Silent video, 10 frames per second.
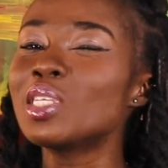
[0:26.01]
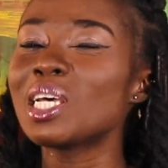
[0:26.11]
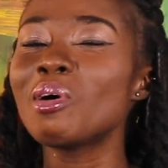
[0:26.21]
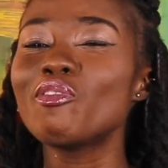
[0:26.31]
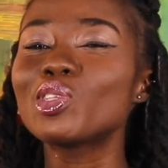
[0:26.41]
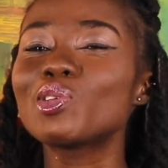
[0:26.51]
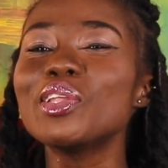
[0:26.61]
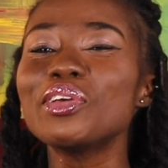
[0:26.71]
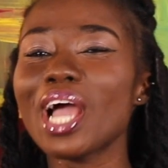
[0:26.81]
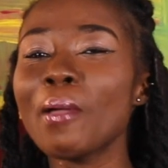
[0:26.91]
Some of you,
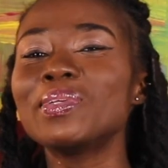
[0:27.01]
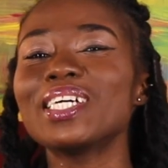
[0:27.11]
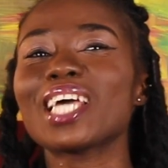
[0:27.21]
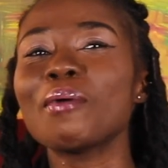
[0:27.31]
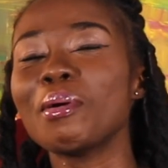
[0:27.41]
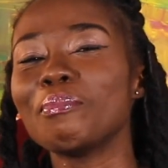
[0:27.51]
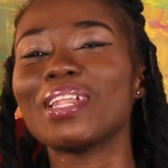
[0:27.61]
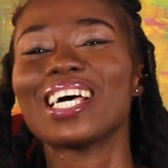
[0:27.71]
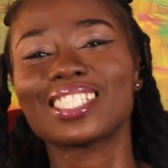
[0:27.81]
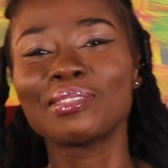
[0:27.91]
when you come, you just come and
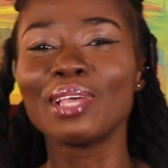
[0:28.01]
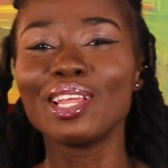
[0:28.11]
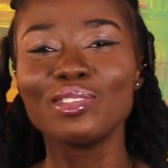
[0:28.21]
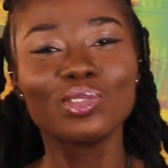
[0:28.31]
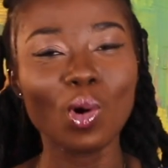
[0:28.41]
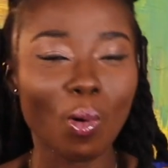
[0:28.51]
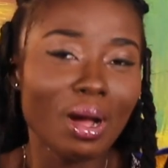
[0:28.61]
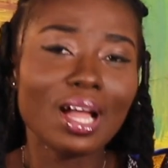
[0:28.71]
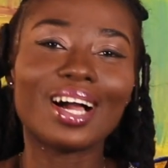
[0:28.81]
blast me and you go.